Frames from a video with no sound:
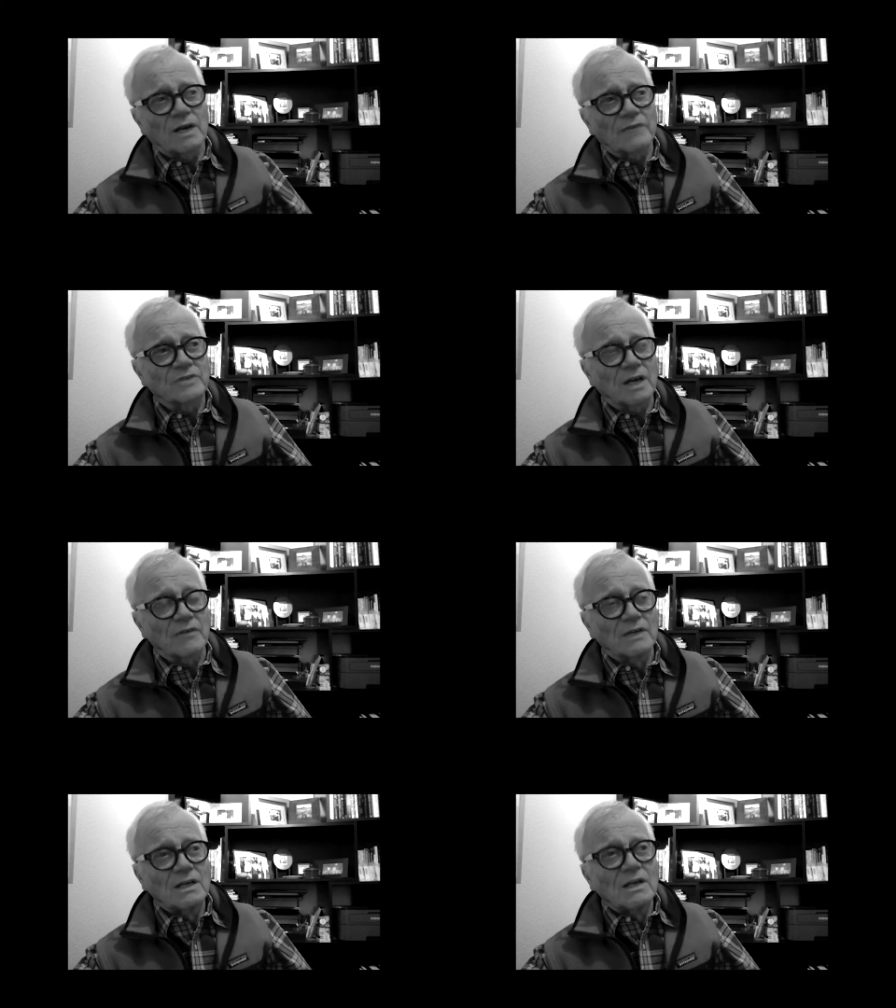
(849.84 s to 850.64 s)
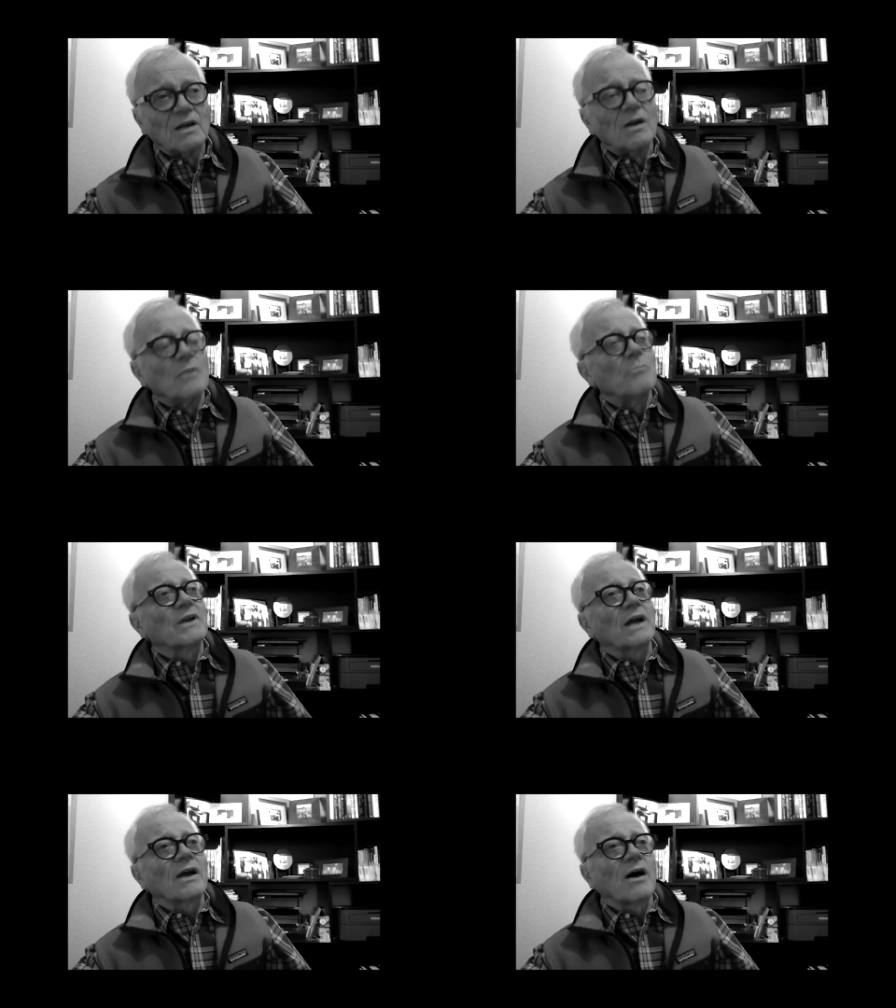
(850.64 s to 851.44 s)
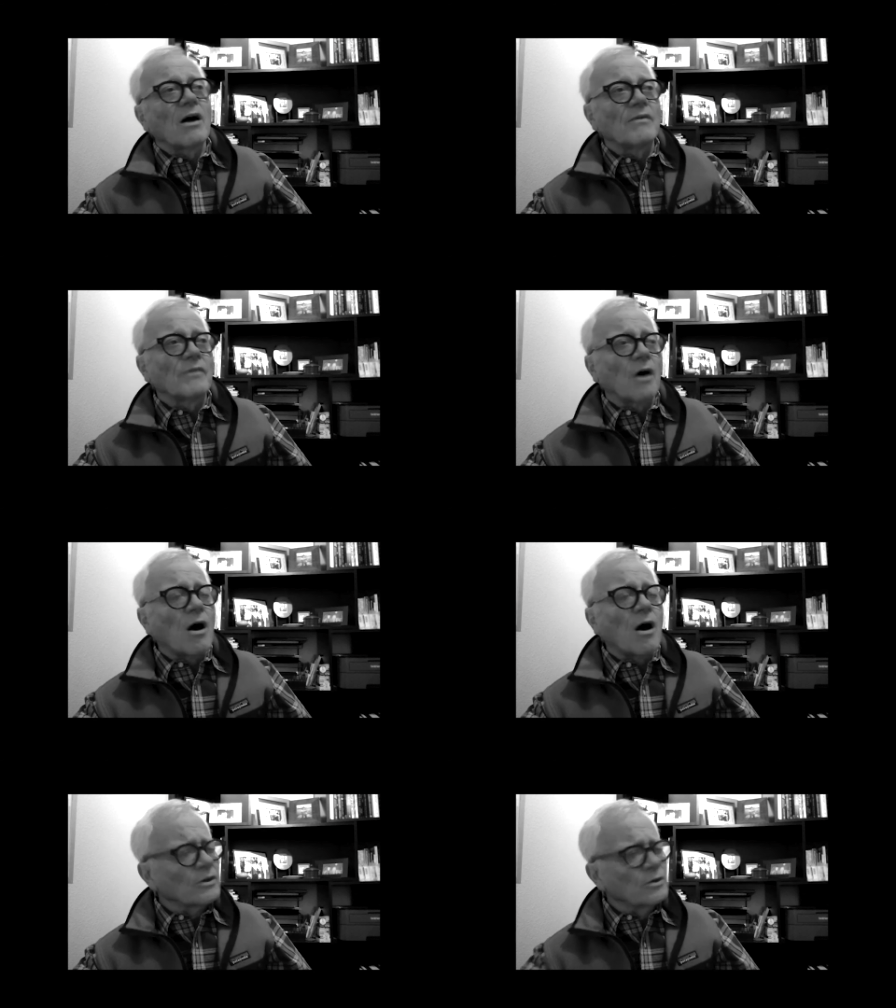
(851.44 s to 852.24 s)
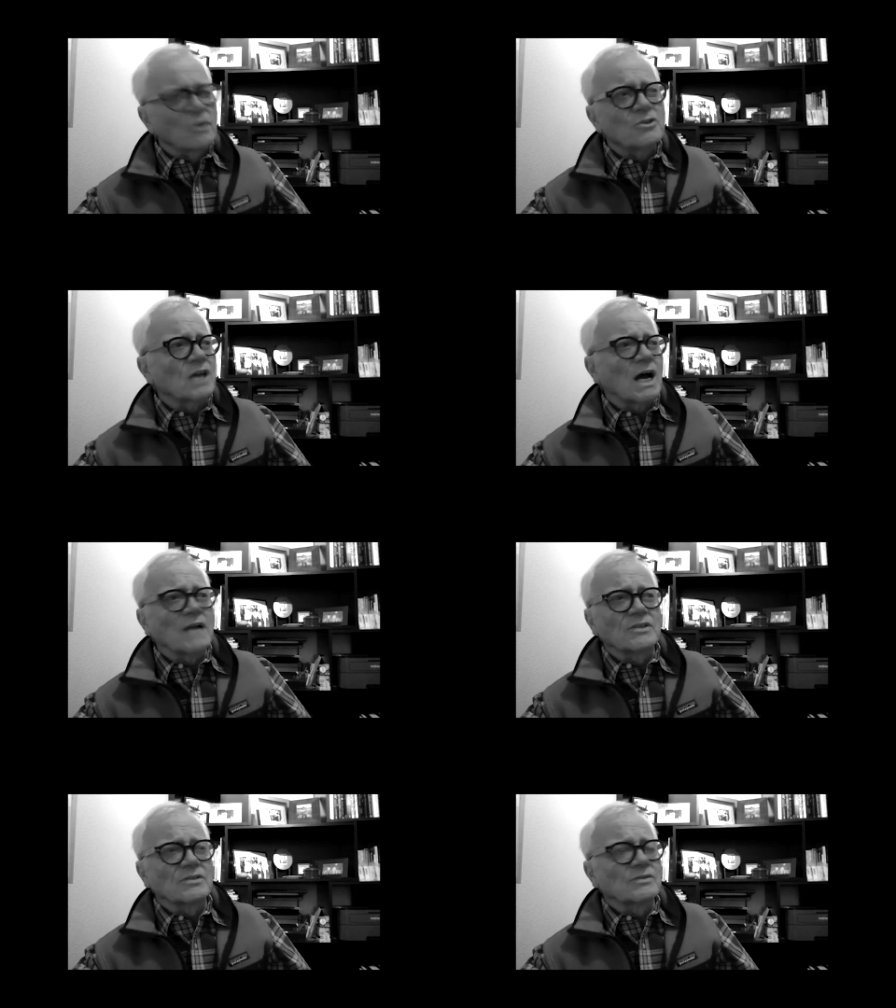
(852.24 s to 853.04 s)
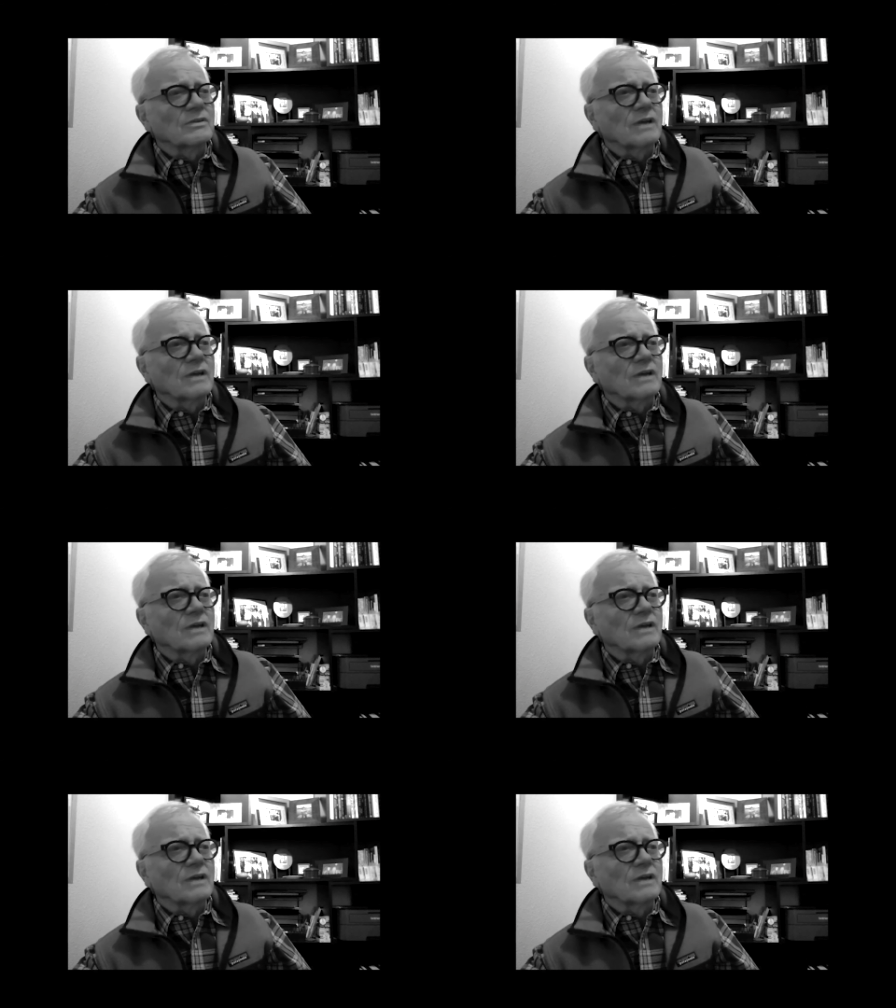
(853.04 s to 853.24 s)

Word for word: stuff but i all the good shots